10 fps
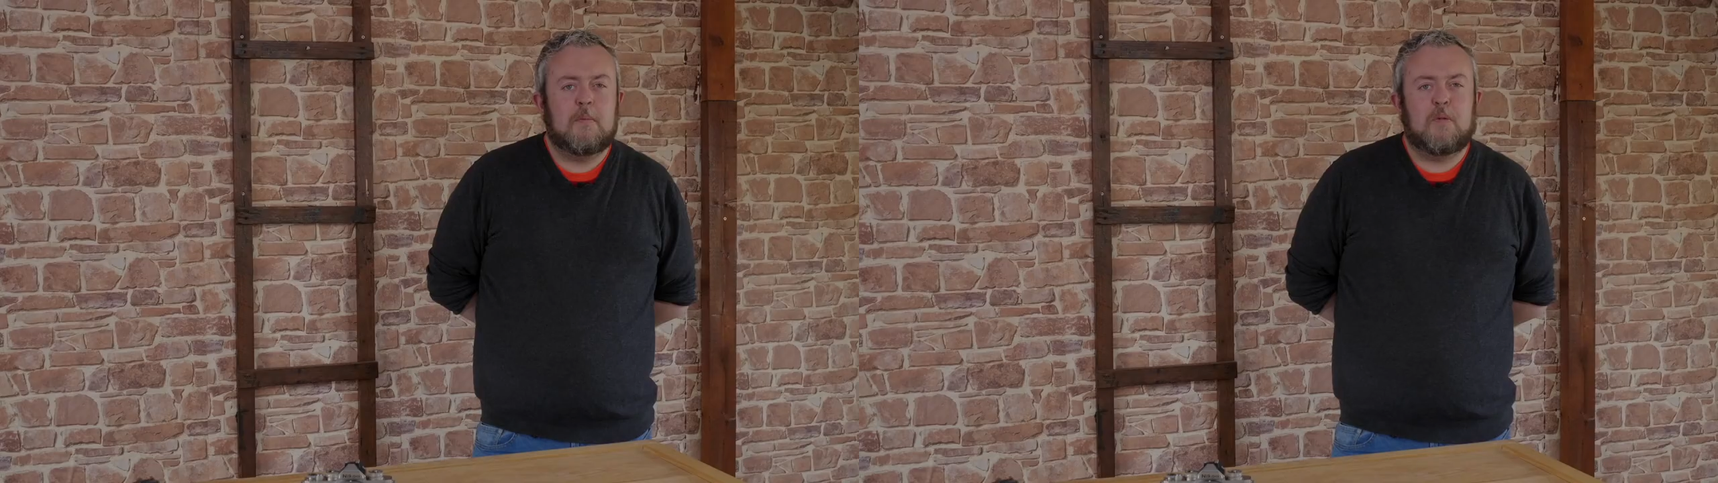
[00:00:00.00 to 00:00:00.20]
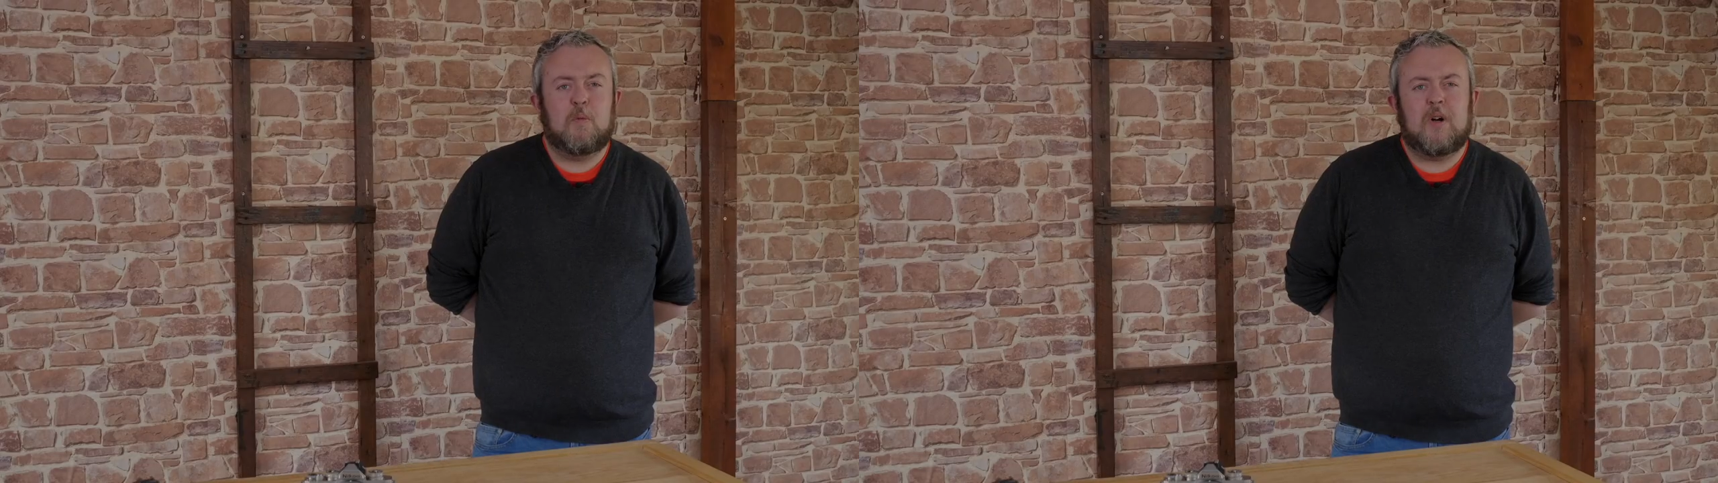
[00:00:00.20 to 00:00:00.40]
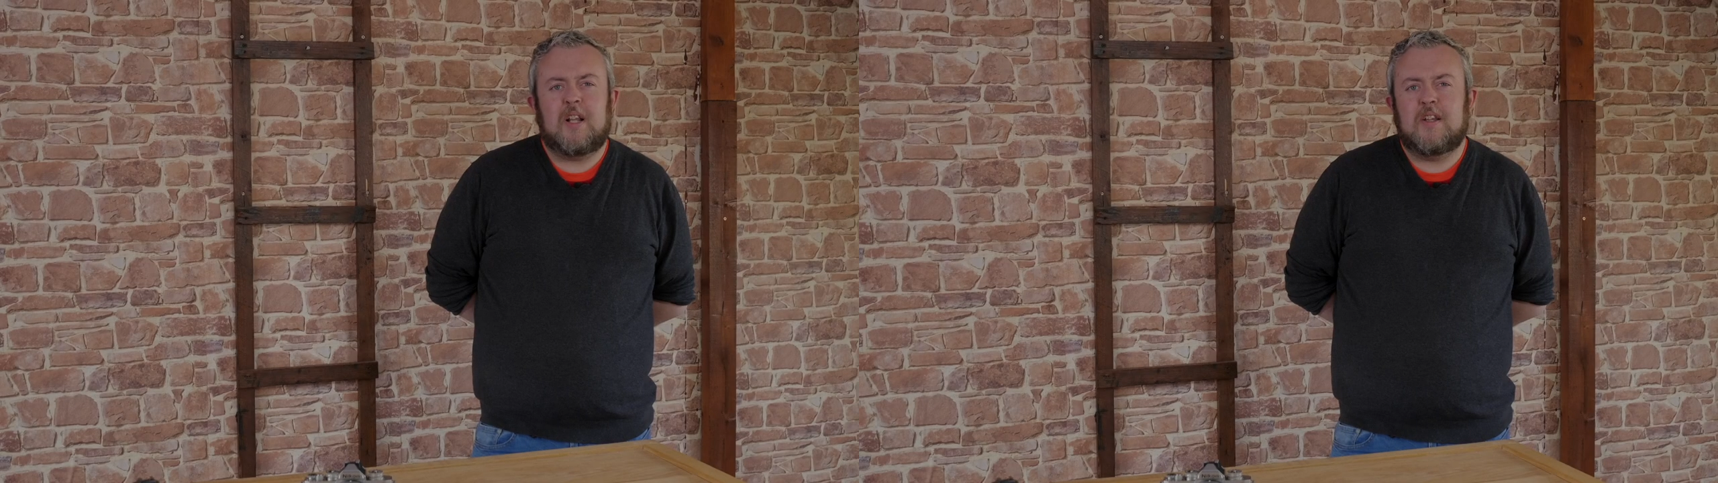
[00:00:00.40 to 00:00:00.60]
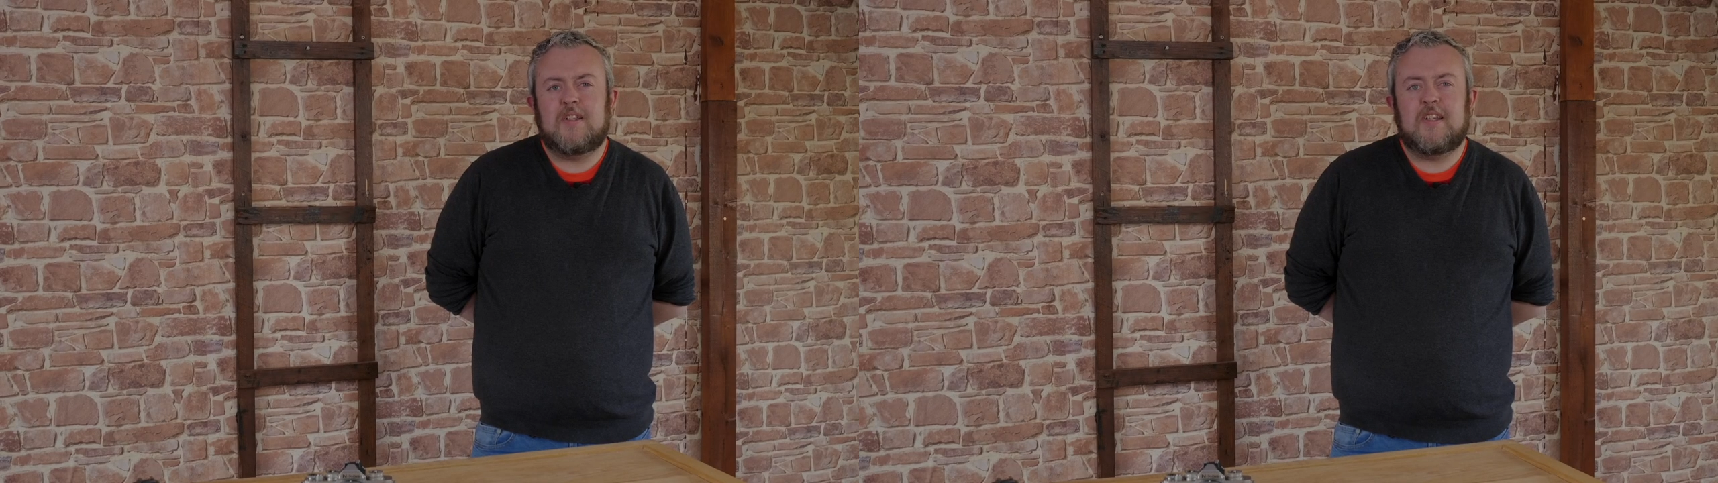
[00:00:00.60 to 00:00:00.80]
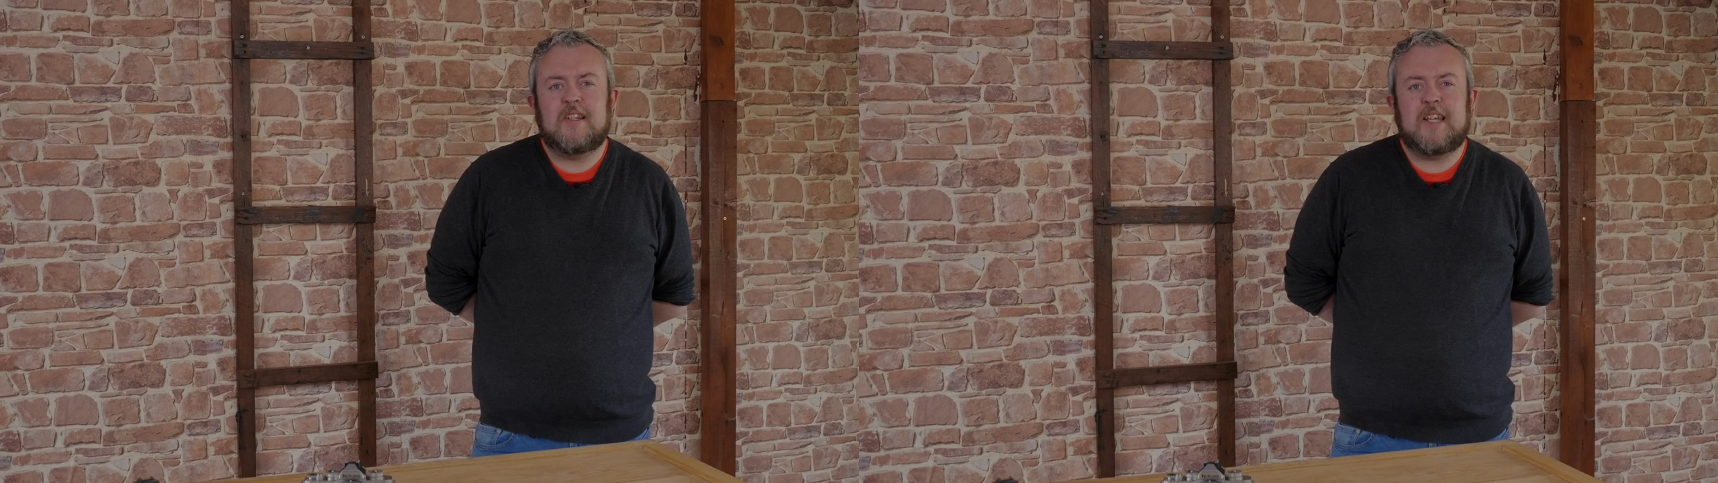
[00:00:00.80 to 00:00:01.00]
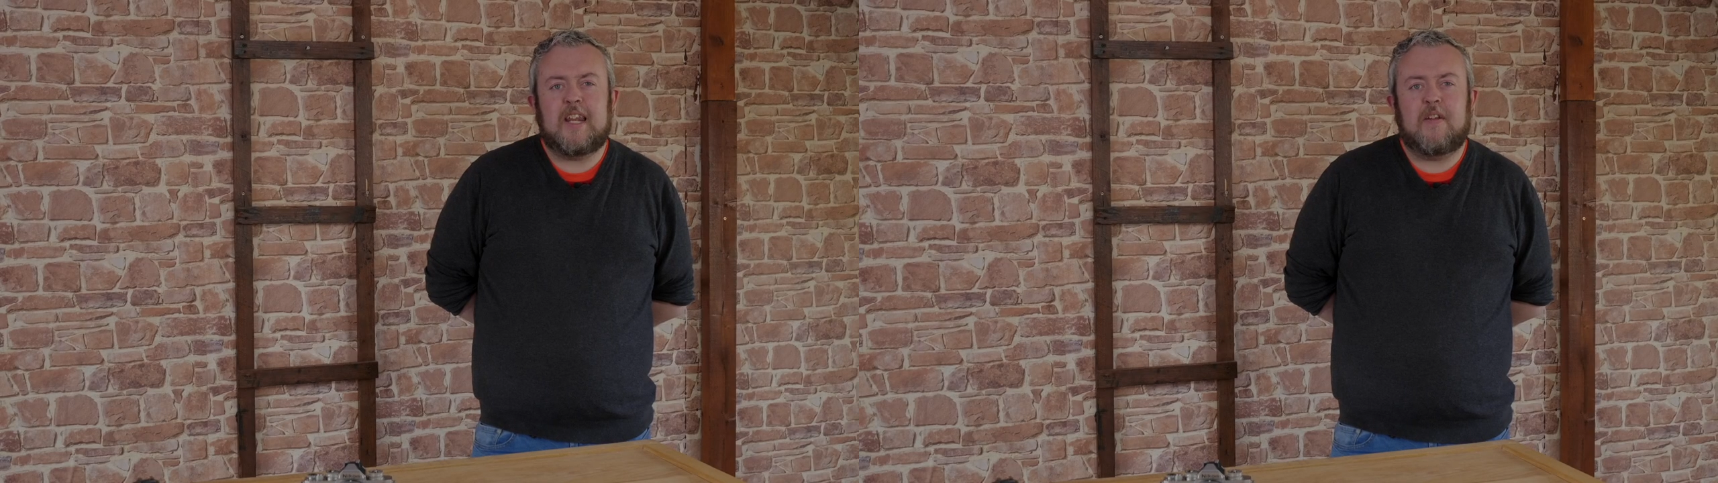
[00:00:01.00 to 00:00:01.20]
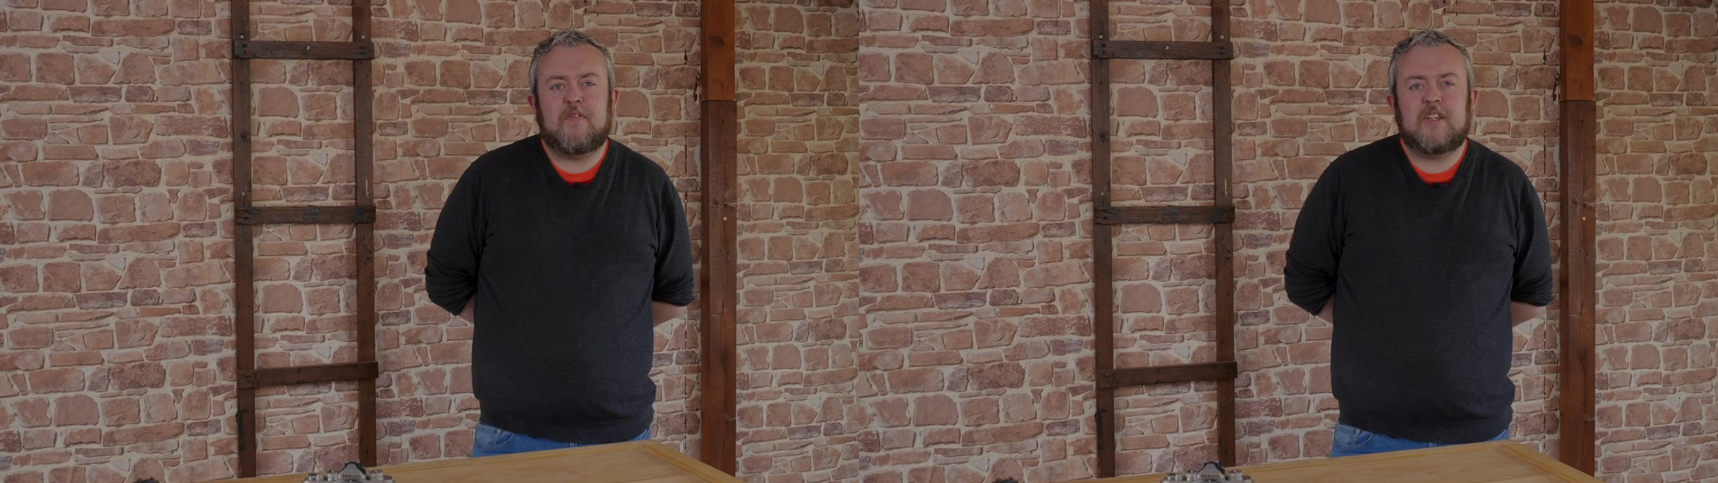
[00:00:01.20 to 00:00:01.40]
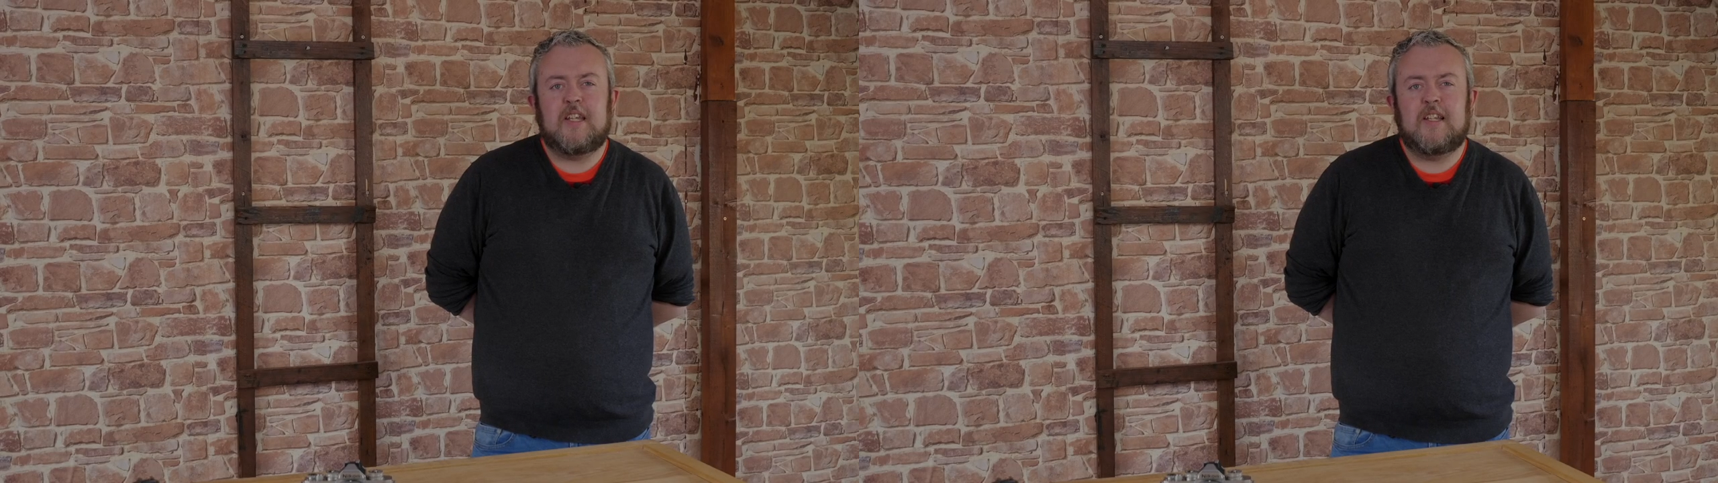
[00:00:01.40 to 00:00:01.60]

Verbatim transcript: But what does the ZFC